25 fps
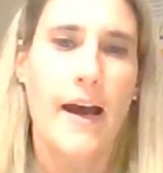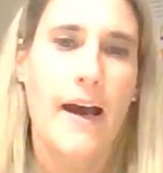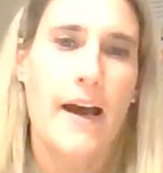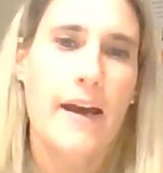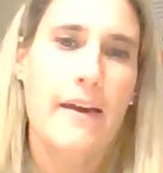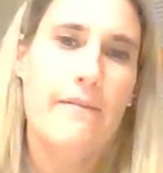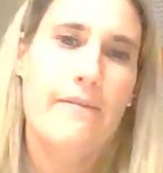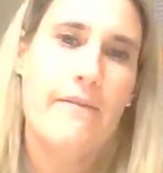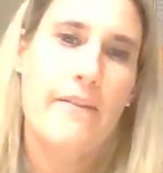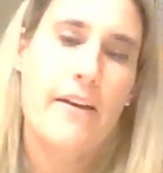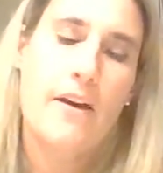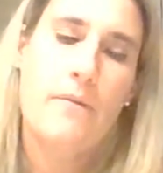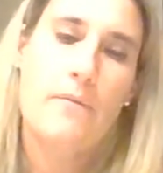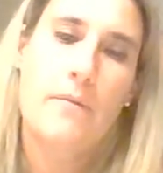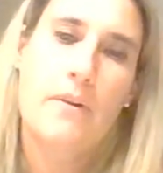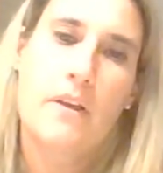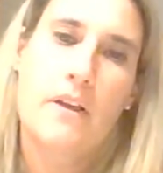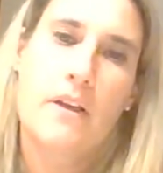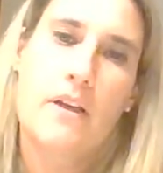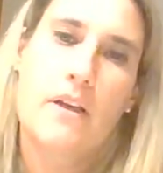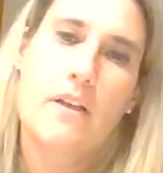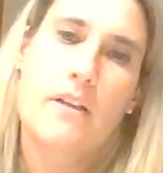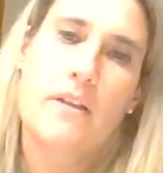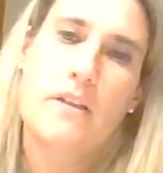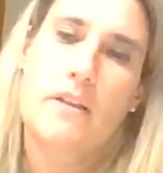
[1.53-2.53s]
Hi,
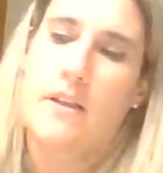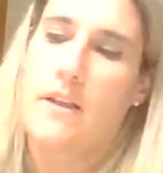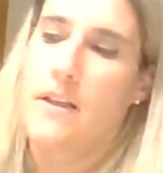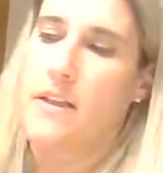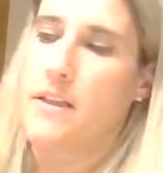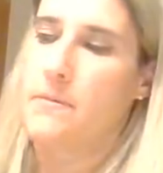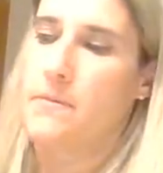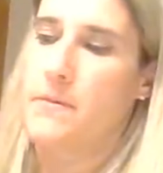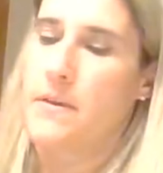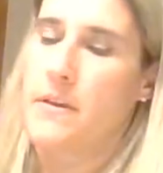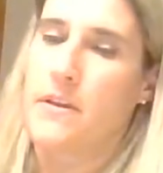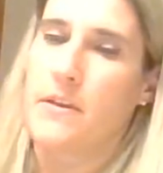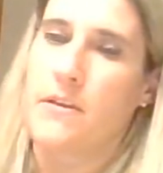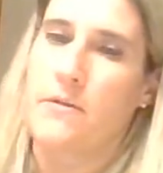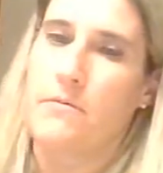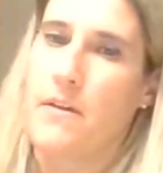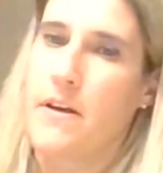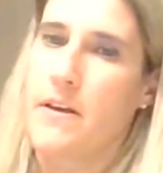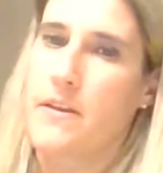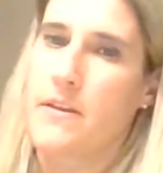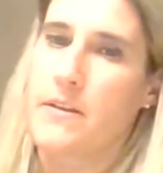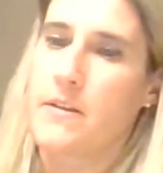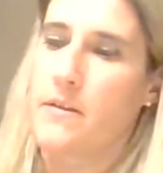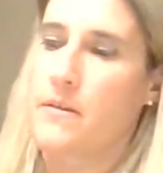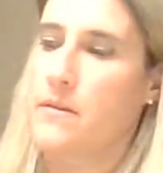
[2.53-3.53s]
families. It's Mrs.
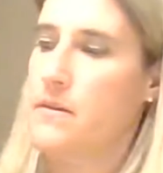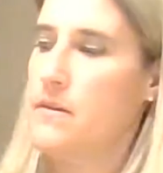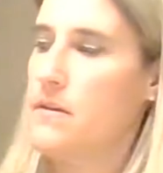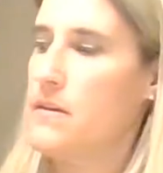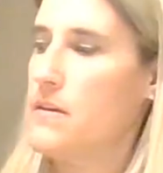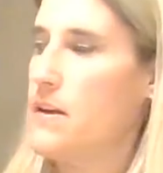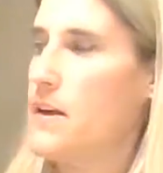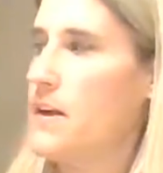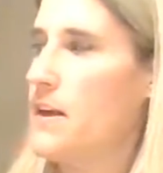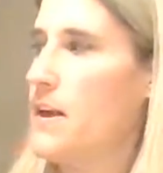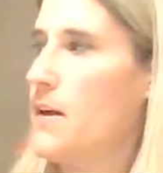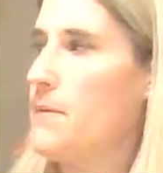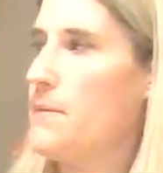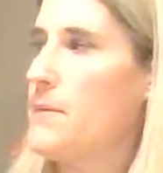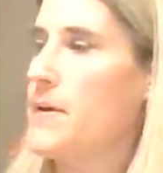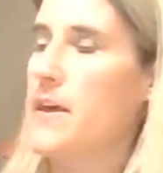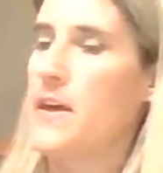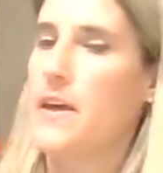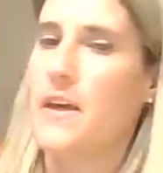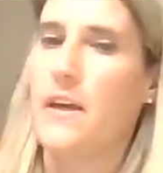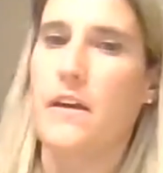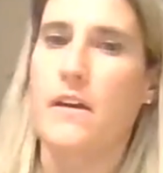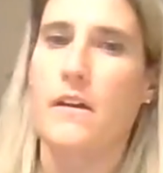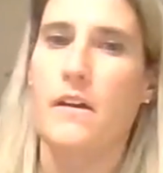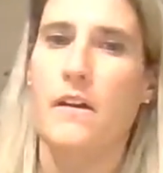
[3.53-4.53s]
Russell, and I'm
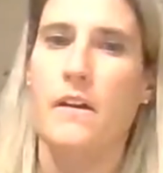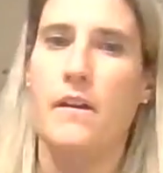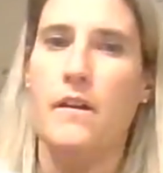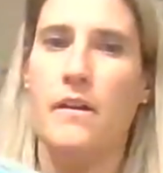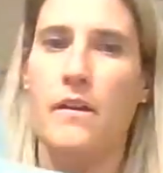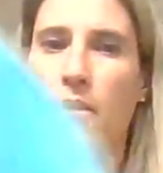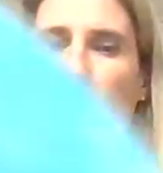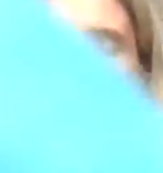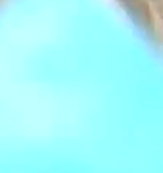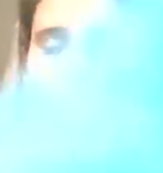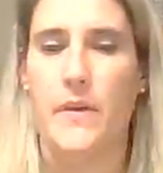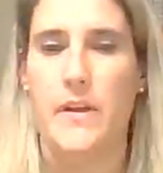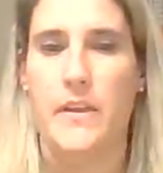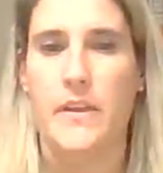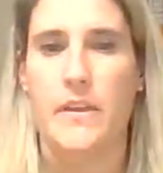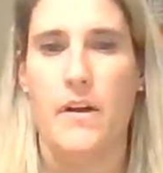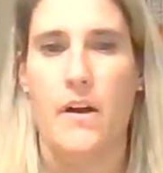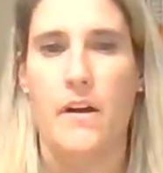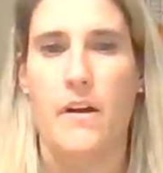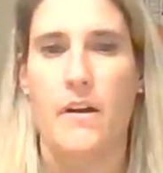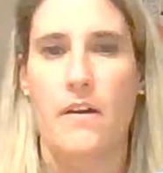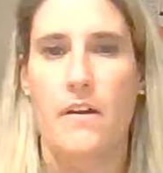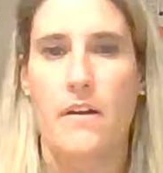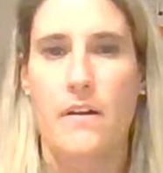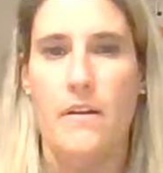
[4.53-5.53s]
here with
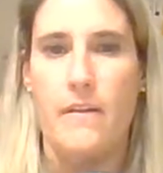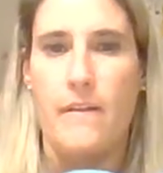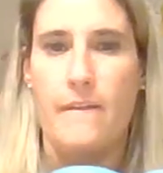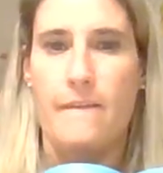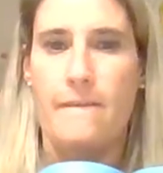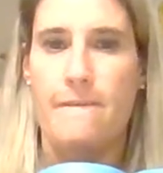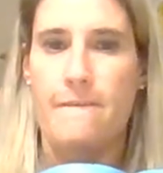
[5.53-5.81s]
our